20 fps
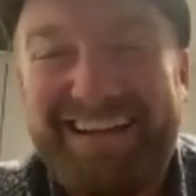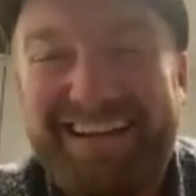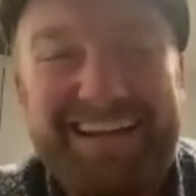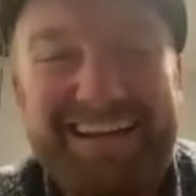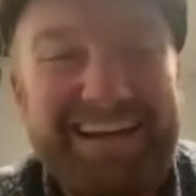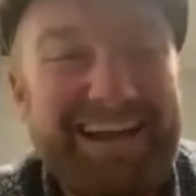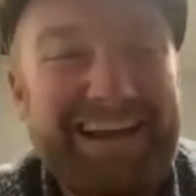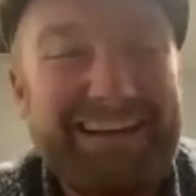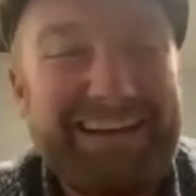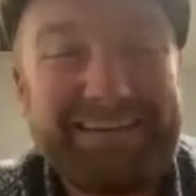
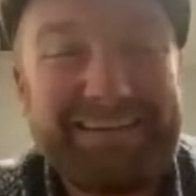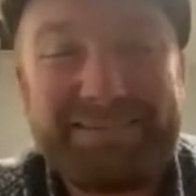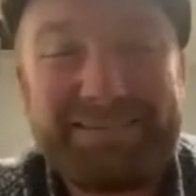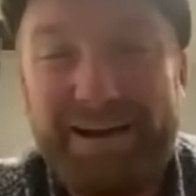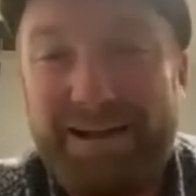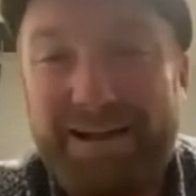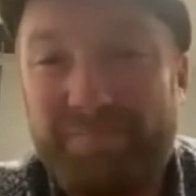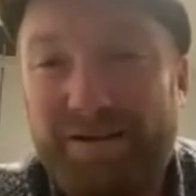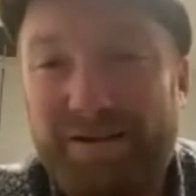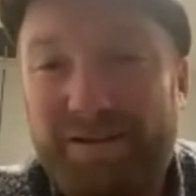
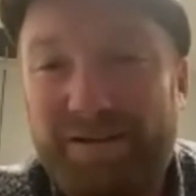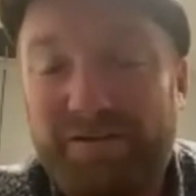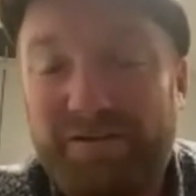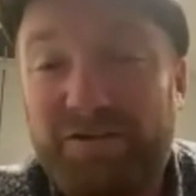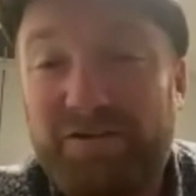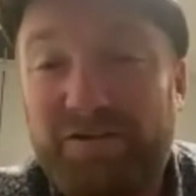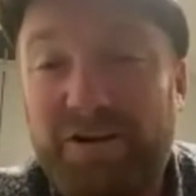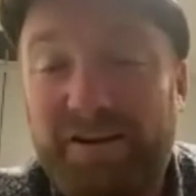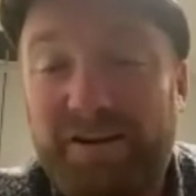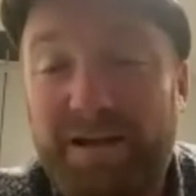
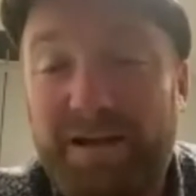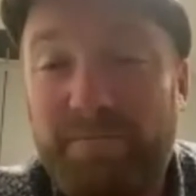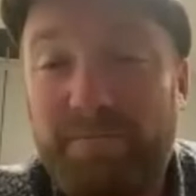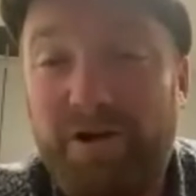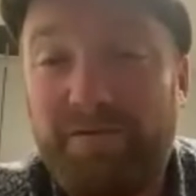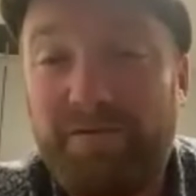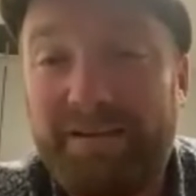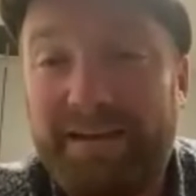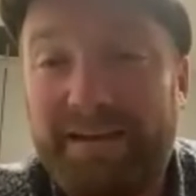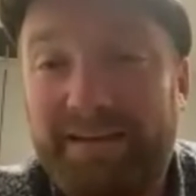
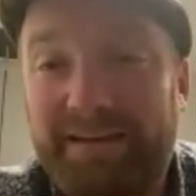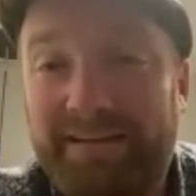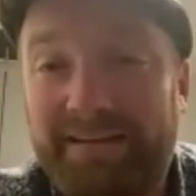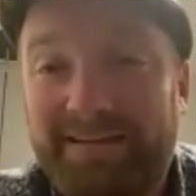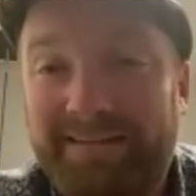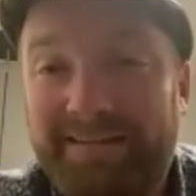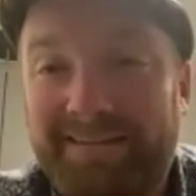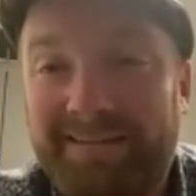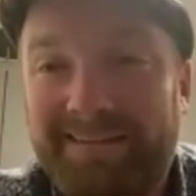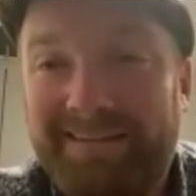
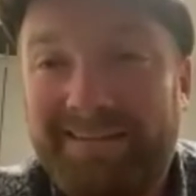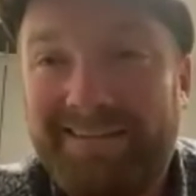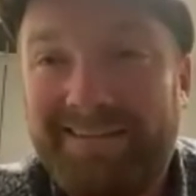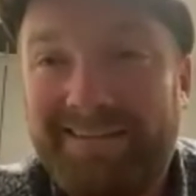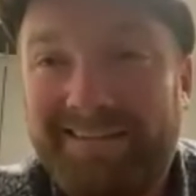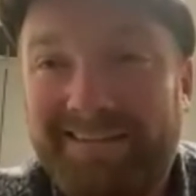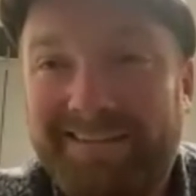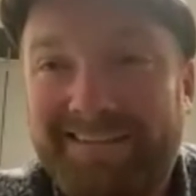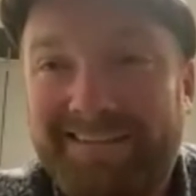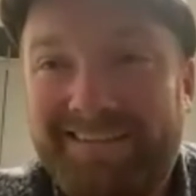
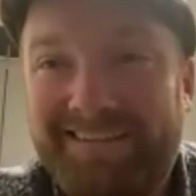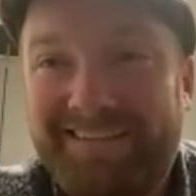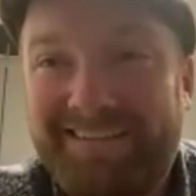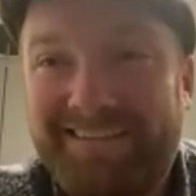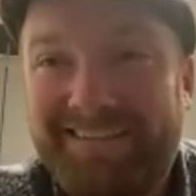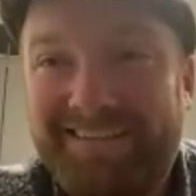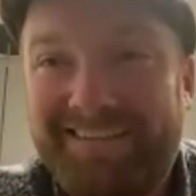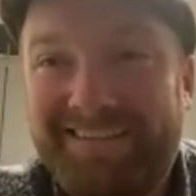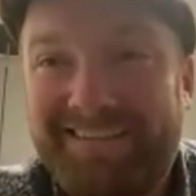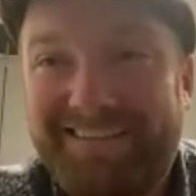
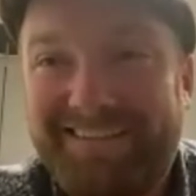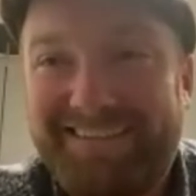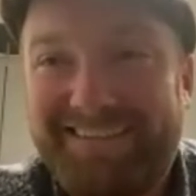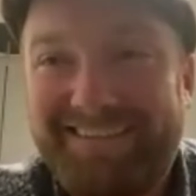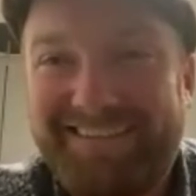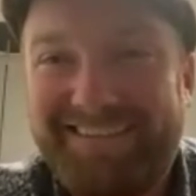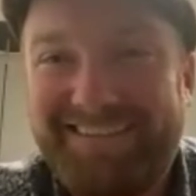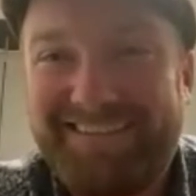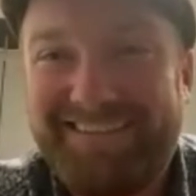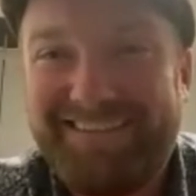
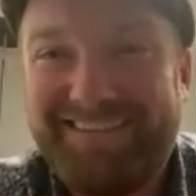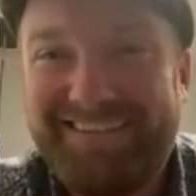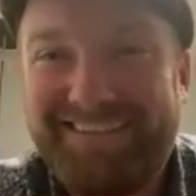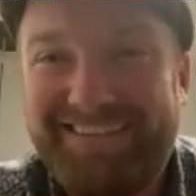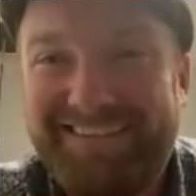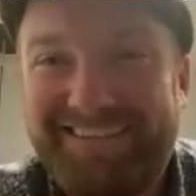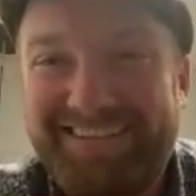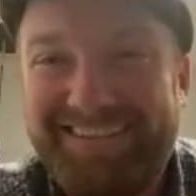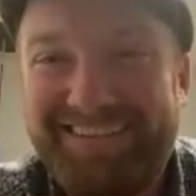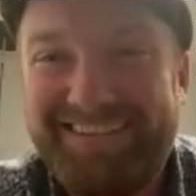
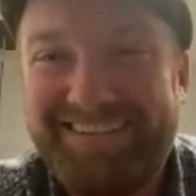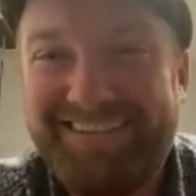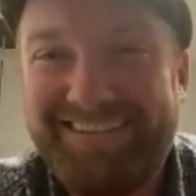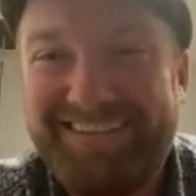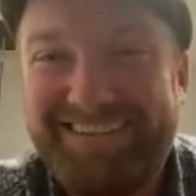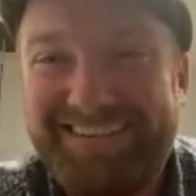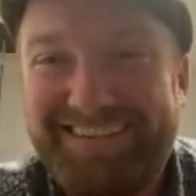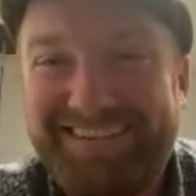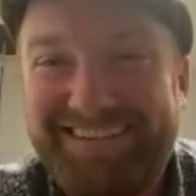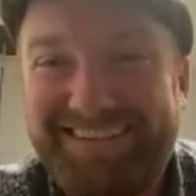
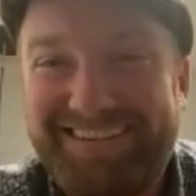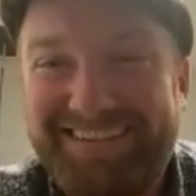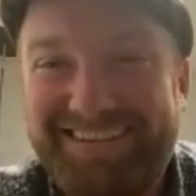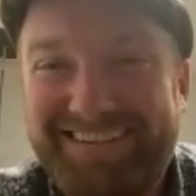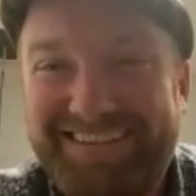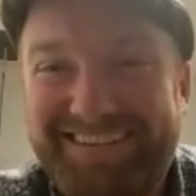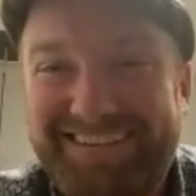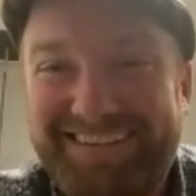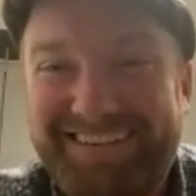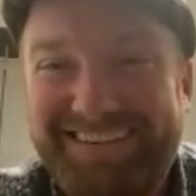
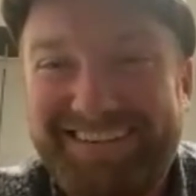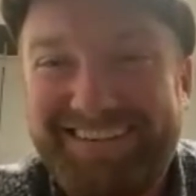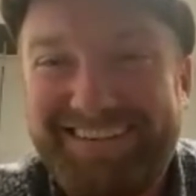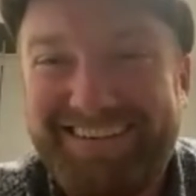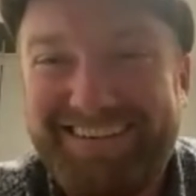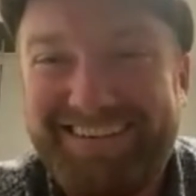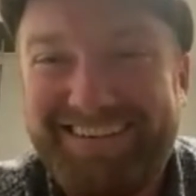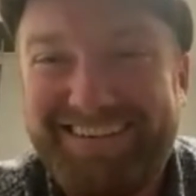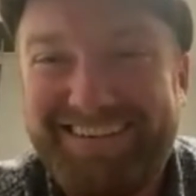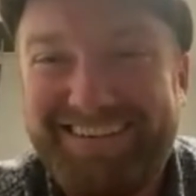(silent)